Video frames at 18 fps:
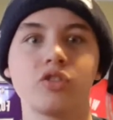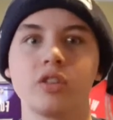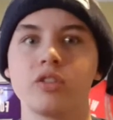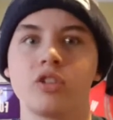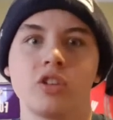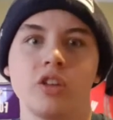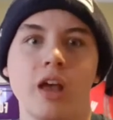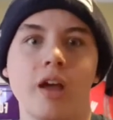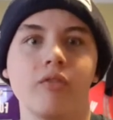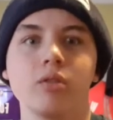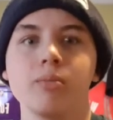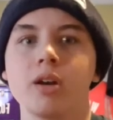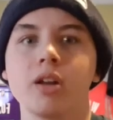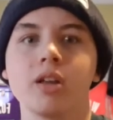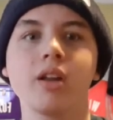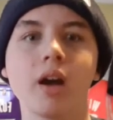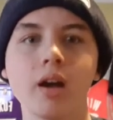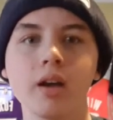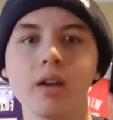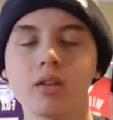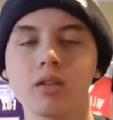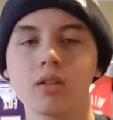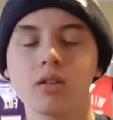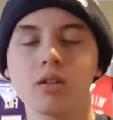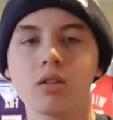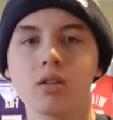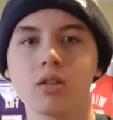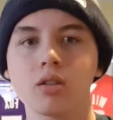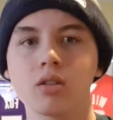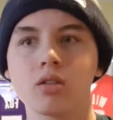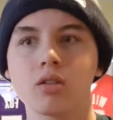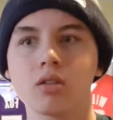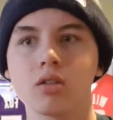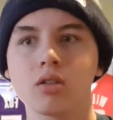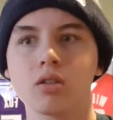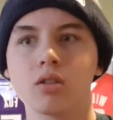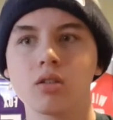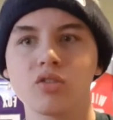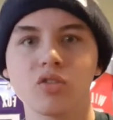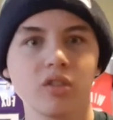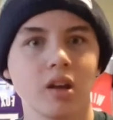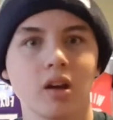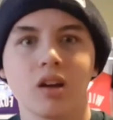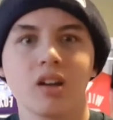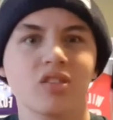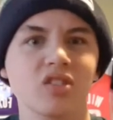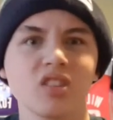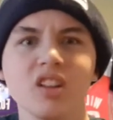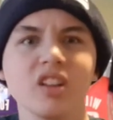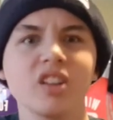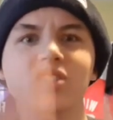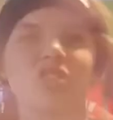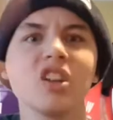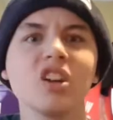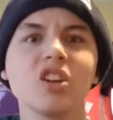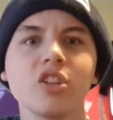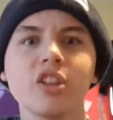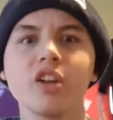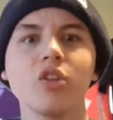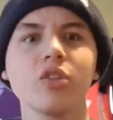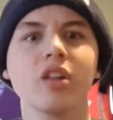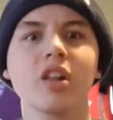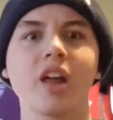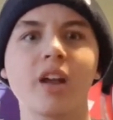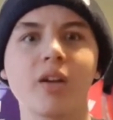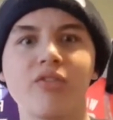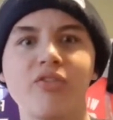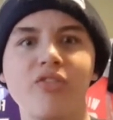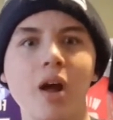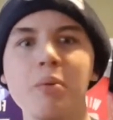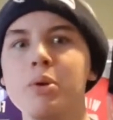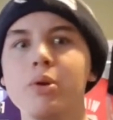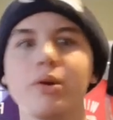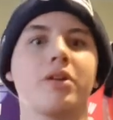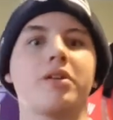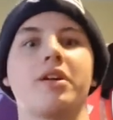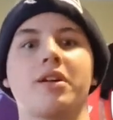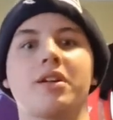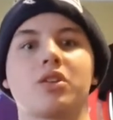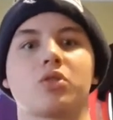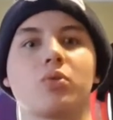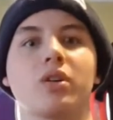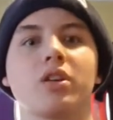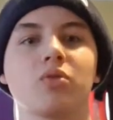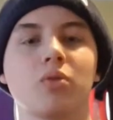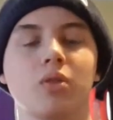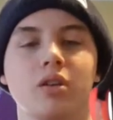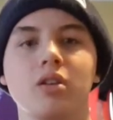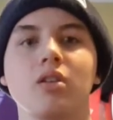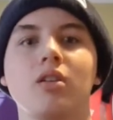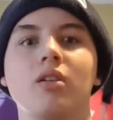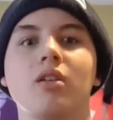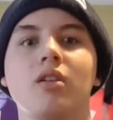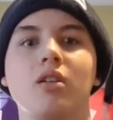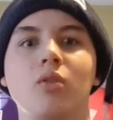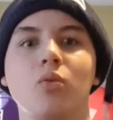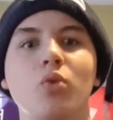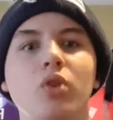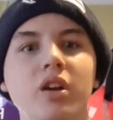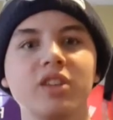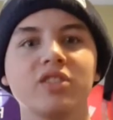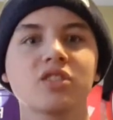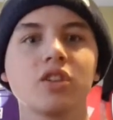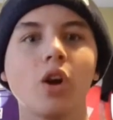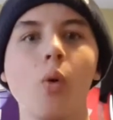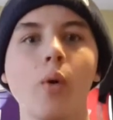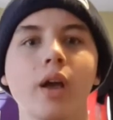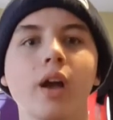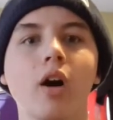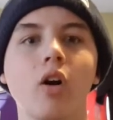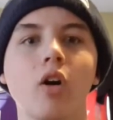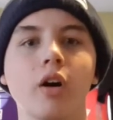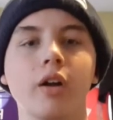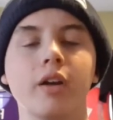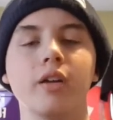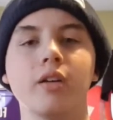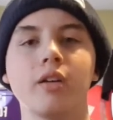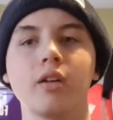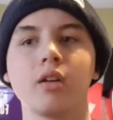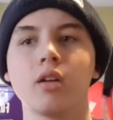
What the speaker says: Just everybody dying? It's literally only like February in 2020. What is going on?